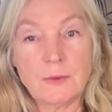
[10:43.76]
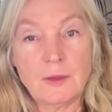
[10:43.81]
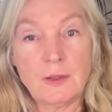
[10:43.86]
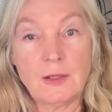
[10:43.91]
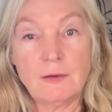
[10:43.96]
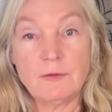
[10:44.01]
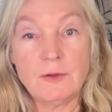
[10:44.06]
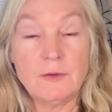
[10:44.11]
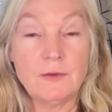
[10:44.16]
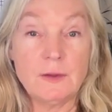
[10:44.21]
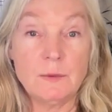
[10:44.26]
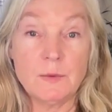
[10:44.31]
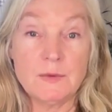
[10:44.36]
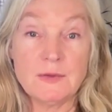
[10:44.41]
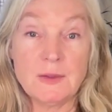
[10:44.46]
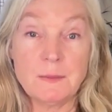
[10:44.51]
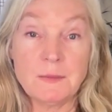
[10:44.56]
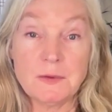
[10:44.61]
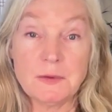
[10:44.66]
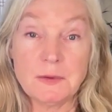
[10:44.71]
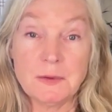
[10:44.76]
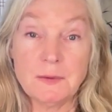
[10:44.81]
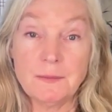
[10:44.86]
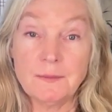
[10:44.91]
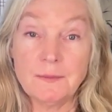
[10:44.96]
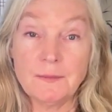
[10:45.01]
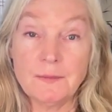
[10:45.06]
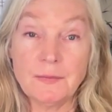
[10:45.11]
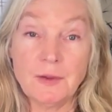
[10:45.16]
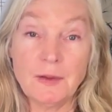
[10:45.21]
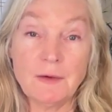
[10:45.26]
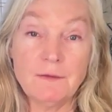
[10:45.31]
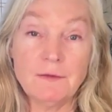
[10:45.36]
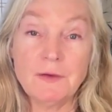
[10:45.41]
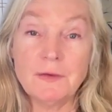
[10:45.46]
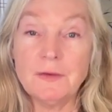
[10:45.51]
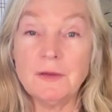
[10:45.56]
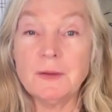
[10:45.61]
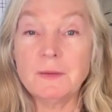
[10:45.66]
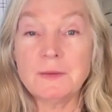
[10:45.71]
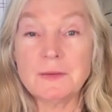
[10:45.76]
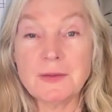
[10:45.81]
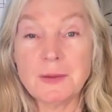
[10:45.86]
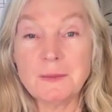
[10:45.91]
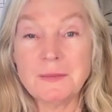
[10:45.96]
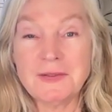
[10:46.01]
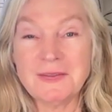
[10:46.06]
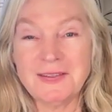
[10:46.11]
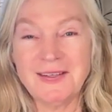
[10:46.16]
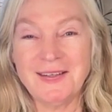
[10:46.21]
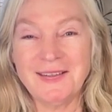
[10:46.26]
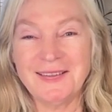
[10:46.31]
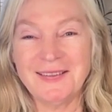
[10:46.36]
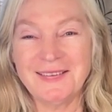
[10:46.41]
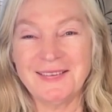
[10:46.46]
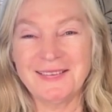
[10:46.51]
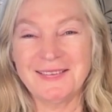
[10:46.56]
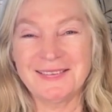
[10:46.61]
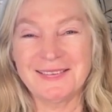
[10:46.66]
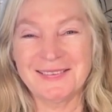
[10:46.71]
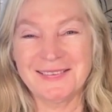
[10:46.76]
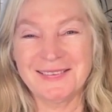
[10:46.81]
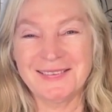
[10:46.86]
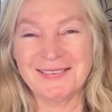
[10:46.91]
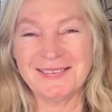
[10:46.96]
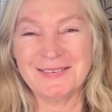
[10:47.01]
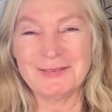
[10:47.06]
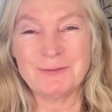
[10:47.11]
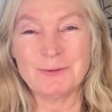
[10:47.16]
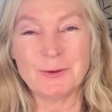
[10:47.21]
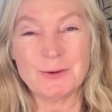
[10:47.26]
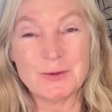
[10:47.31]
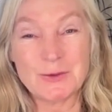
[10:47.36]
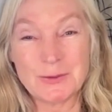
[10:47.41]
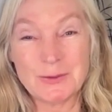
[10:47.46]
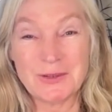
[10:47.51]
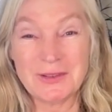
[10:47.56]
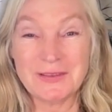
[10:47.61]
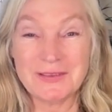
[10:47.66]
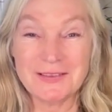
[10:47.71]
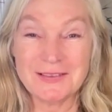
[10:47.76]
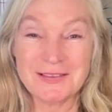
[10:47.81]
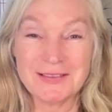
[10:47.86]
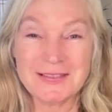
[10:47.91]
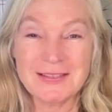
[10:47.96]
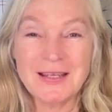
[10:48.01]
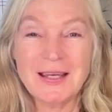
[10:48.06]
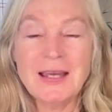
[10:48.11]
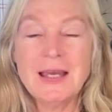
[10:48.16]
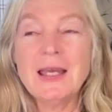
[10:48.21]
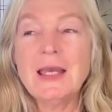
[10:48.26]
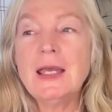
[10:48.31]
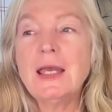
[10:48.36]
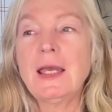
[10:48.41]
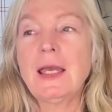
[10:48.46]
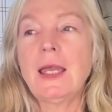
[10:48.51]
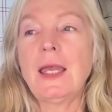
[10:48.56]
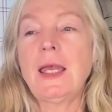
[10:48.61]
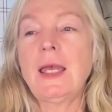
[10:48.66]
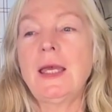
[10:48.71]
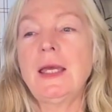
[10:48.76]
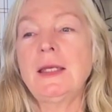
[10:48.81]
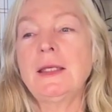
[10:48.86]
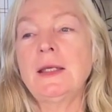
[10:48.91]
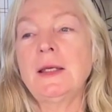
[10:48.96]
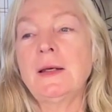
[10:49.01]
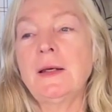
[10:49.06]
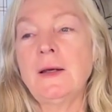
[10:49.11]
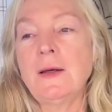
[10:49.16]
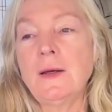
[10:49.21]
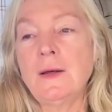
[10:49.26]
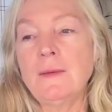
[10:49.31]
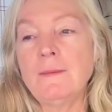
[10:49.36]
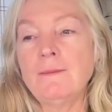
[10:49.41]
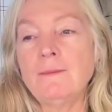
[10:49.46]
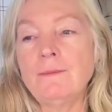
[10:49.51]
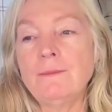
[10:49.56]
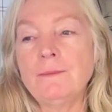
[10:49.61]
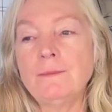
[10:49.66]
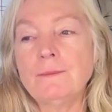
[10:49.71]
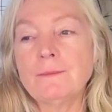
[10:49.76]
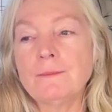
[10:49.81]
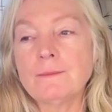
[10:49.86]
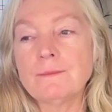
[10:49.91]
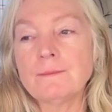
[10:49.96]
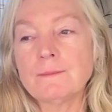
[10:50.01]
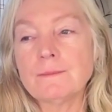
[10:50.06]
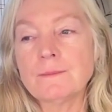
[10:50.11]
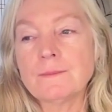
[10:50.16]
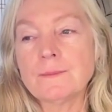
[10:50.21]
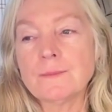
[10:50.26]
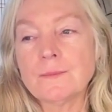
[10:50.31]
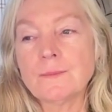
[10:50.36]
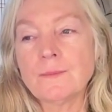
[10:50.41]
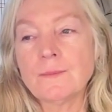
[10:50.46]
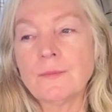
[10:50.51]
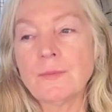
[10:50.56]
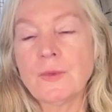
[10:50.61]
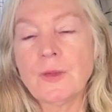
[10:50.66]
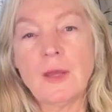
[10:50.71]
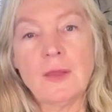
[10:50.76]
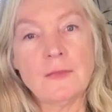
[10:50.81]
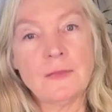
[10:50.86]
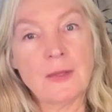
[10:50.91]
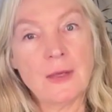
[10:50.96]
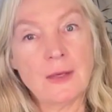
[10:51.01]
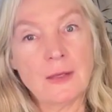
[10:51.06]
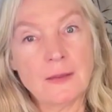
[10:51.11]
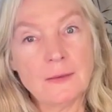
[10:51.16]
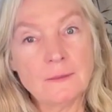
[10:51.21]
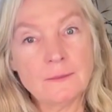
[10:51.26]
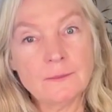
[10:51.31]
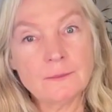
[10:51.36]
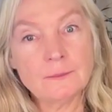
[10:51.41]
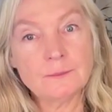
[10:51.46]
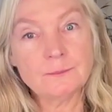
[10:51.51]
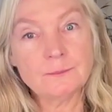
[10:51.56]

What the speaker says: everything was empty. Everything was empty for 2 years. And then,